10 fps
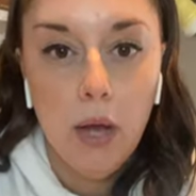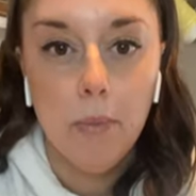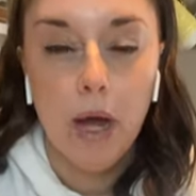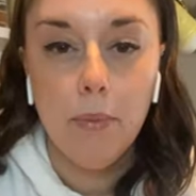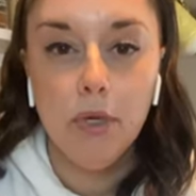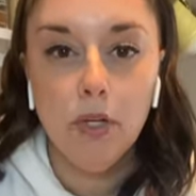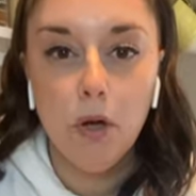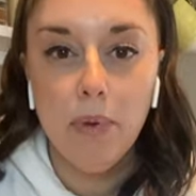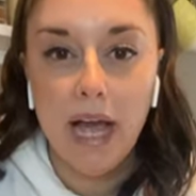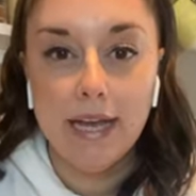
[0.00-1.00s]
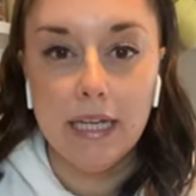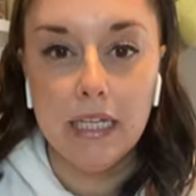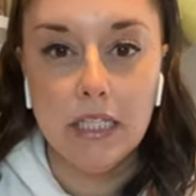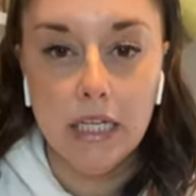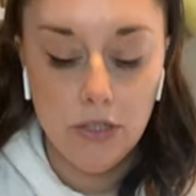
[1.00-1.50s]
but I'm gonna go back and
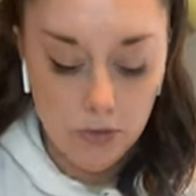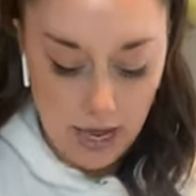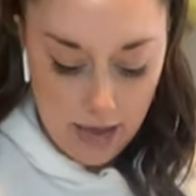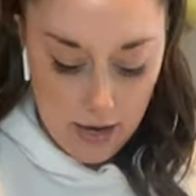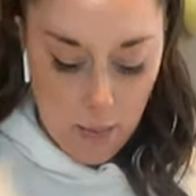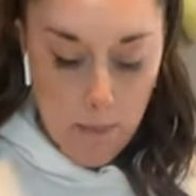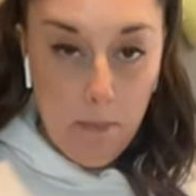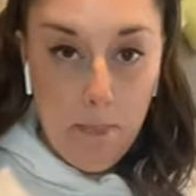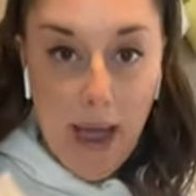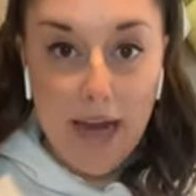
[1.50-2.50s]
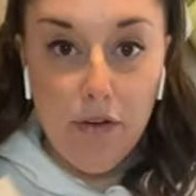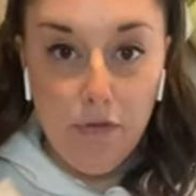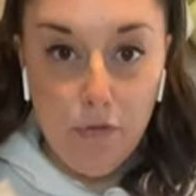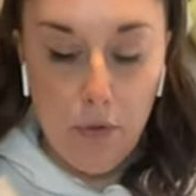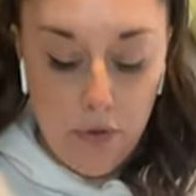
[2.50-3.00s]
continue that back and
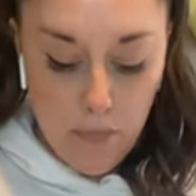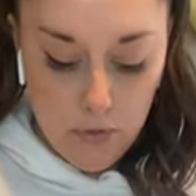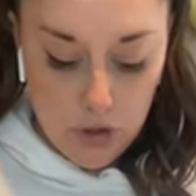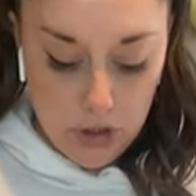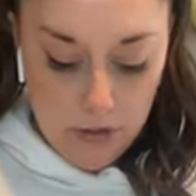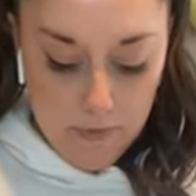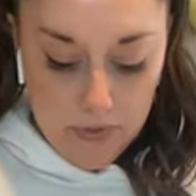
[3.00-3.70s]
forth motion.